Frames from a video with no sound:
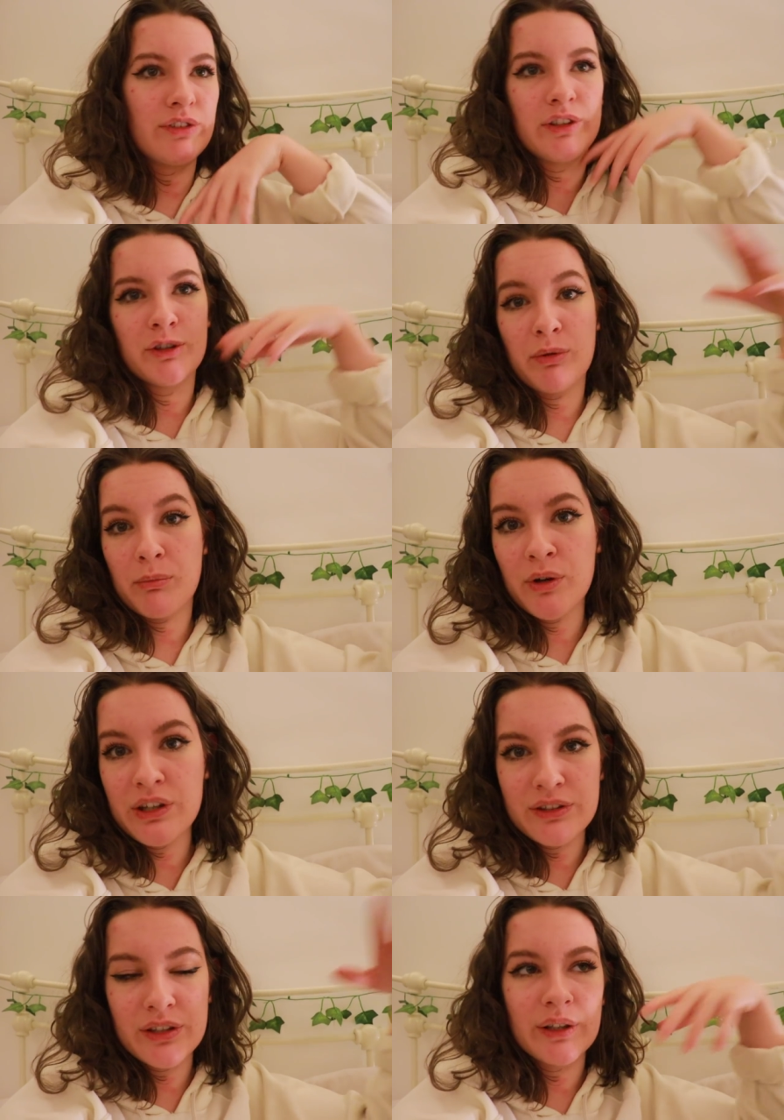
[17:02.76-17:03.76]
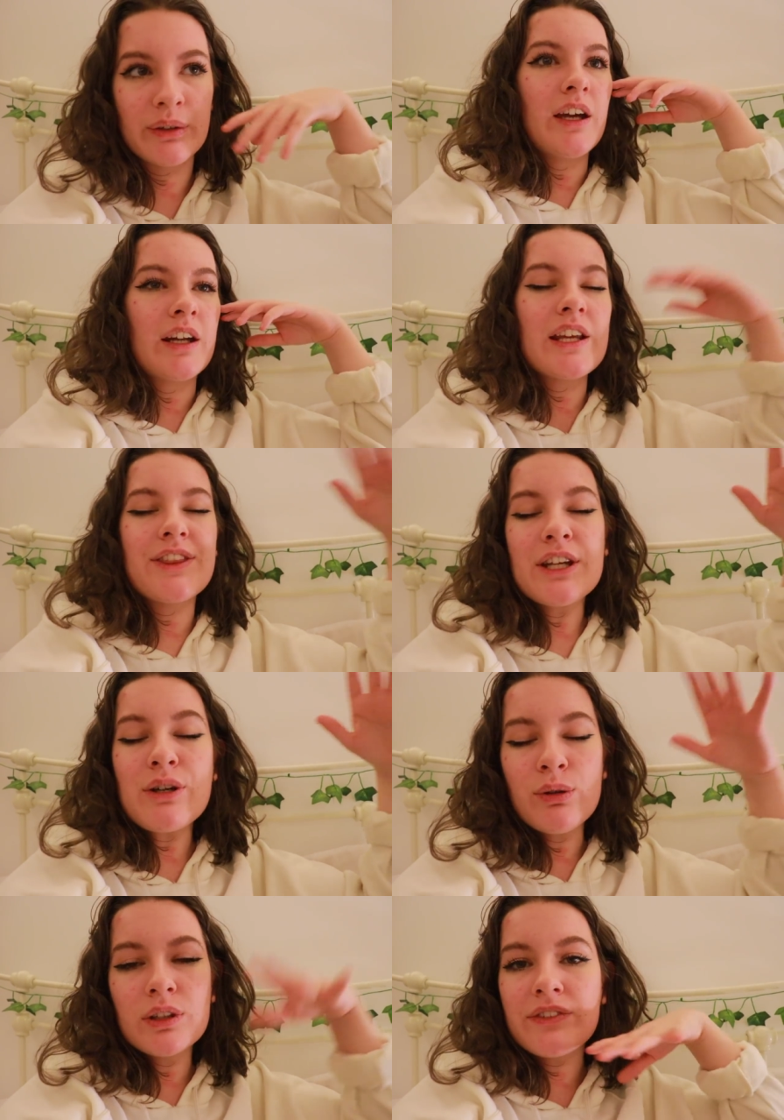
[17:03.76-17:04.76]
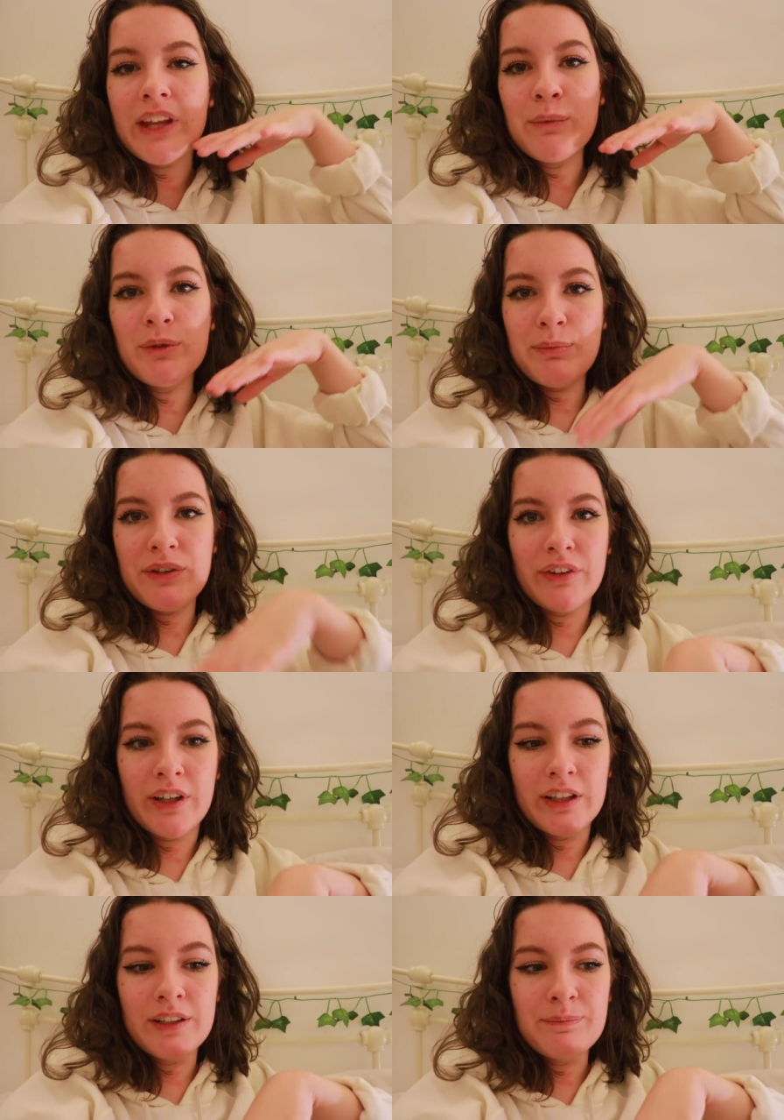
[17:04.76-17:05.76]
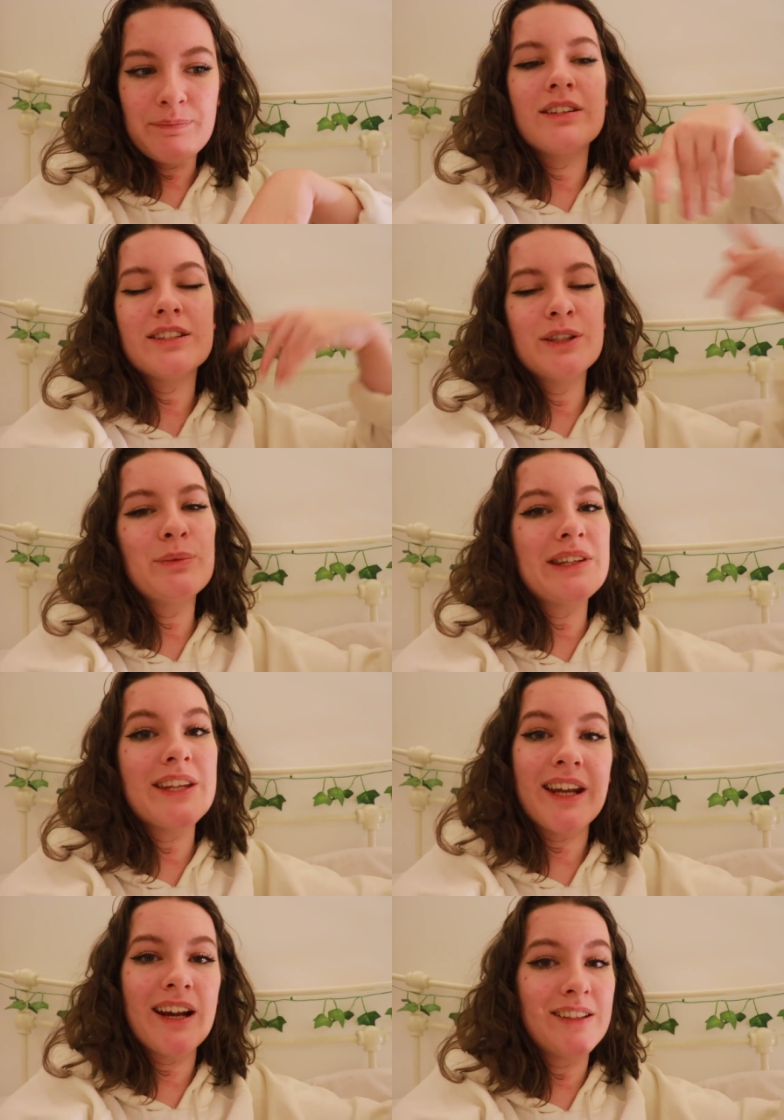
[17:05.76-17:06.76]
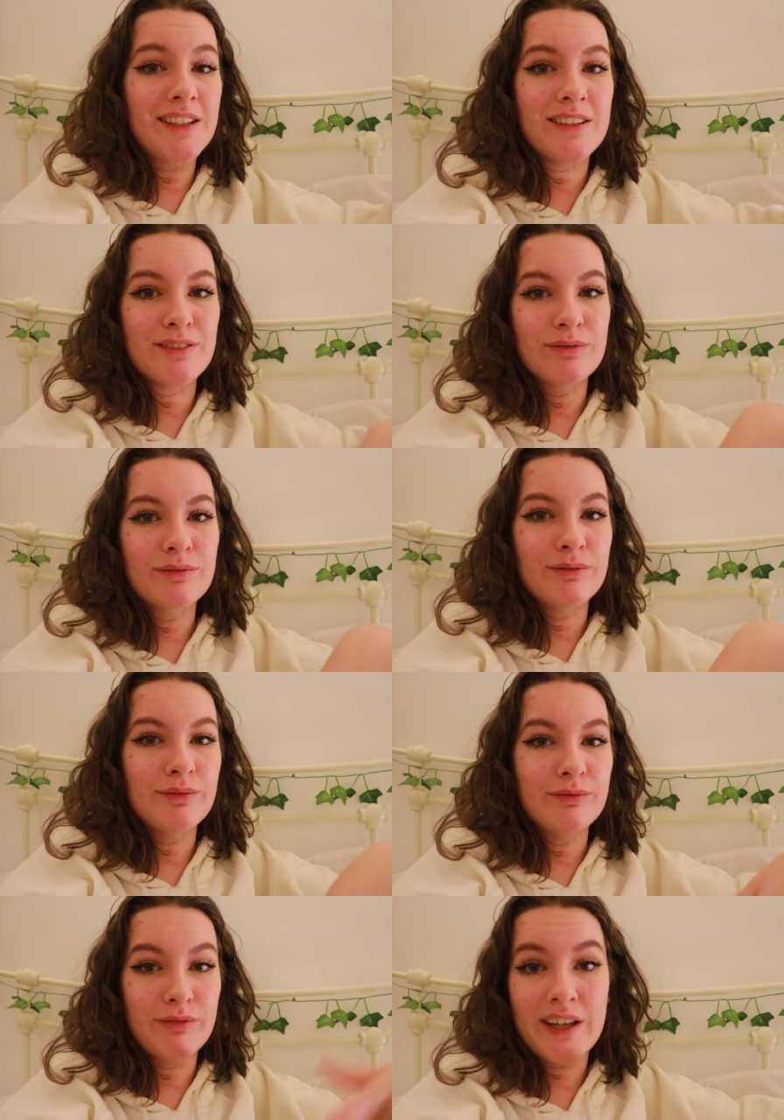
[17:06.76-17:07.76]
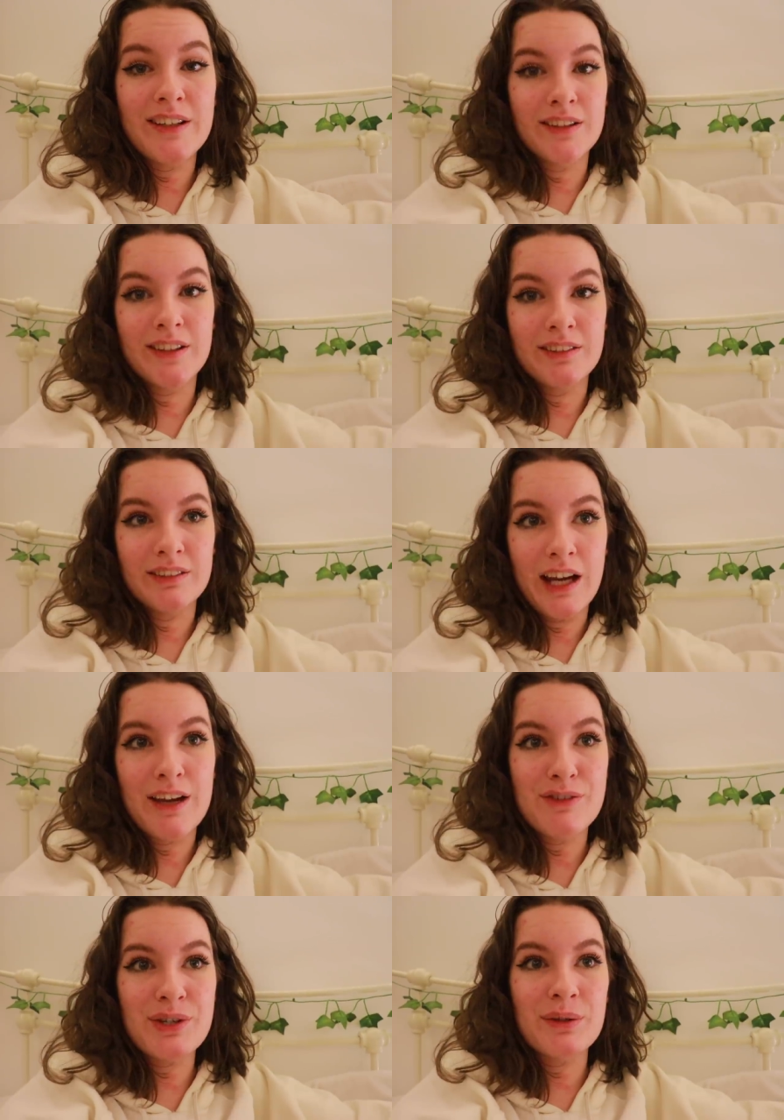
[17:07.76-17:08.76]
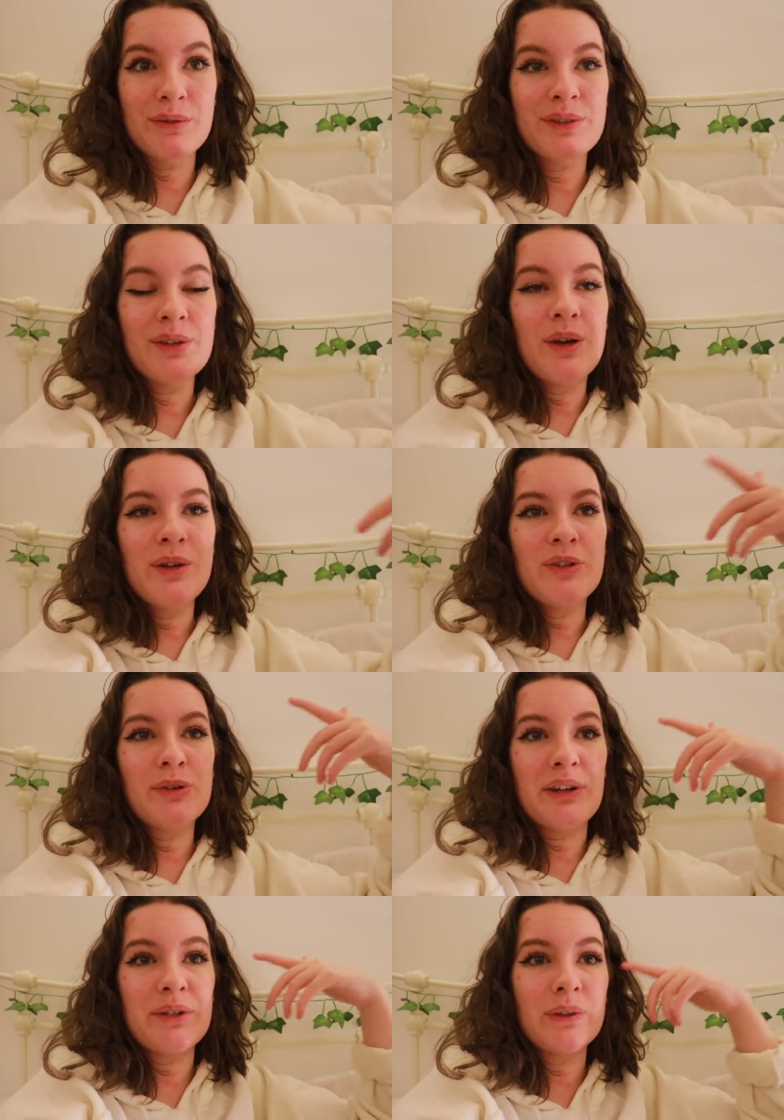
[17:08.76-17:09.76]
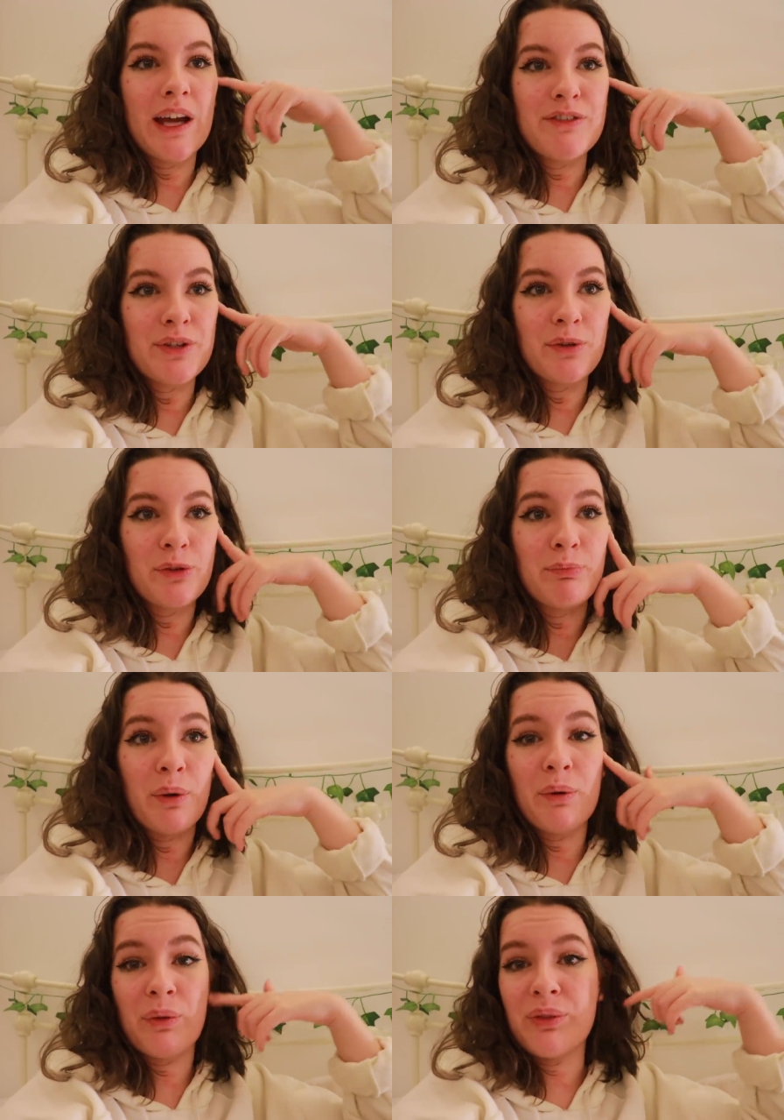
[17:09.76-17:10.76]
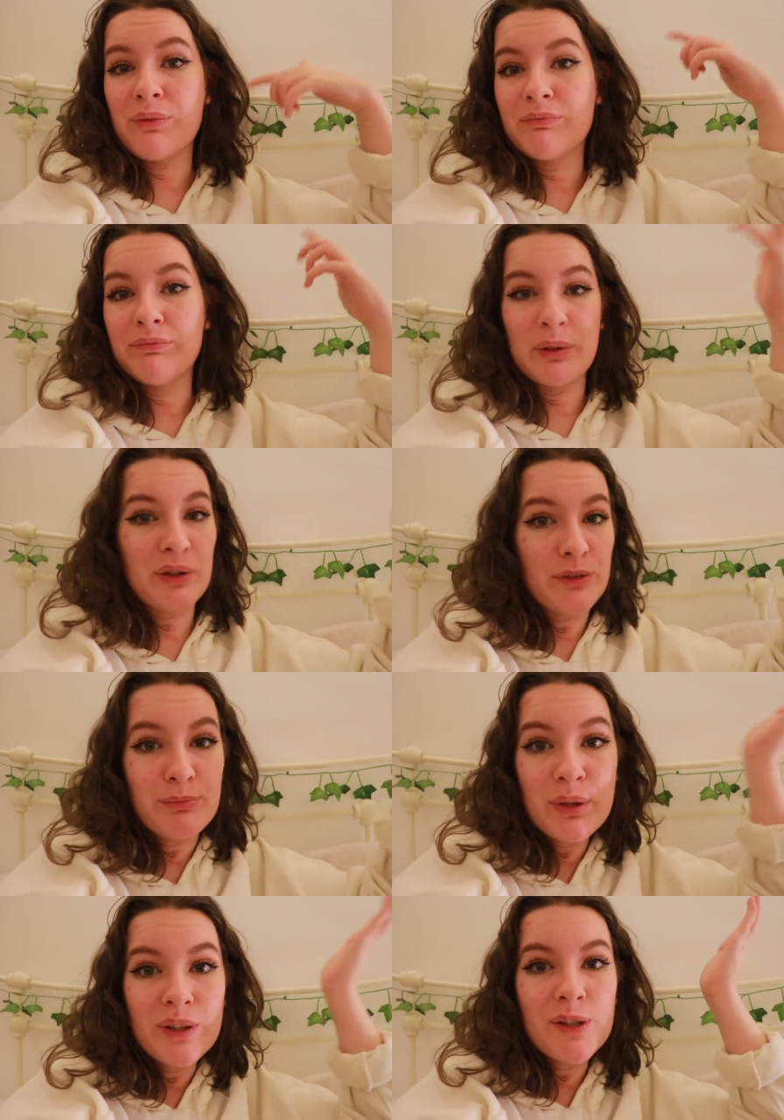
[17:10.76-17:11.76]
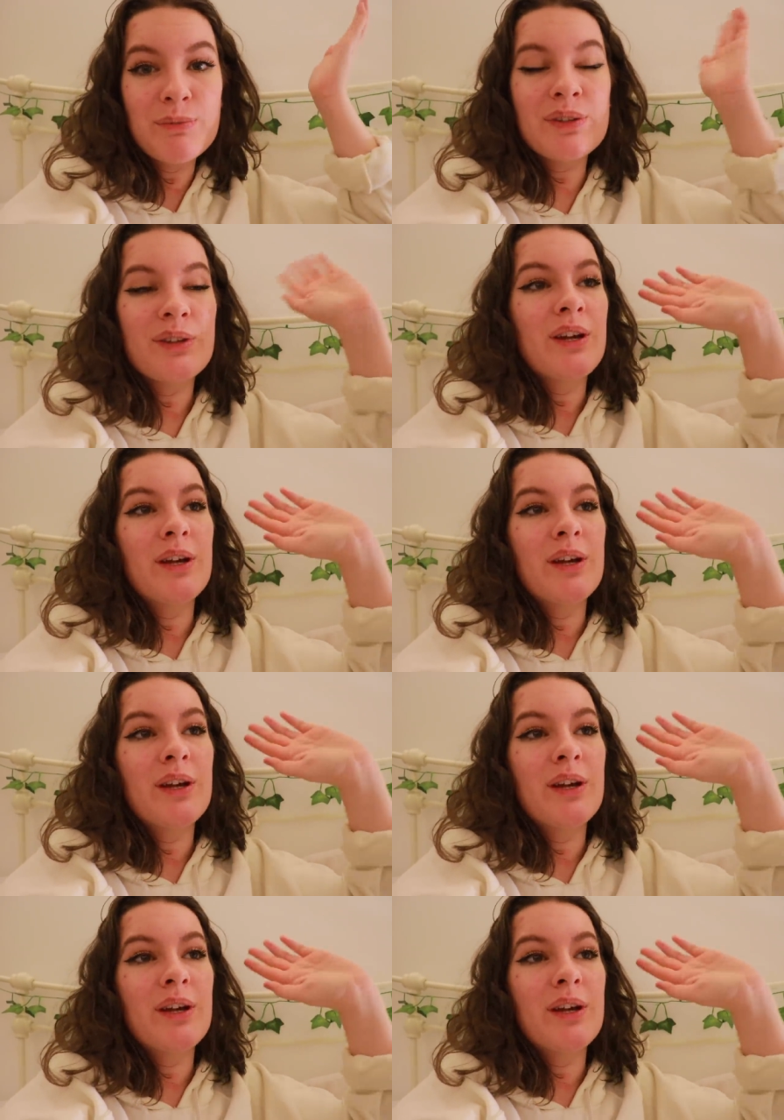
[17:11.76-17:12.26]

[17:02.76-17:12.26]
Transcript: to do, promoting to do. And I think all of that would be fine until we then added in regular live shows. So I do live shows both because of book clubs,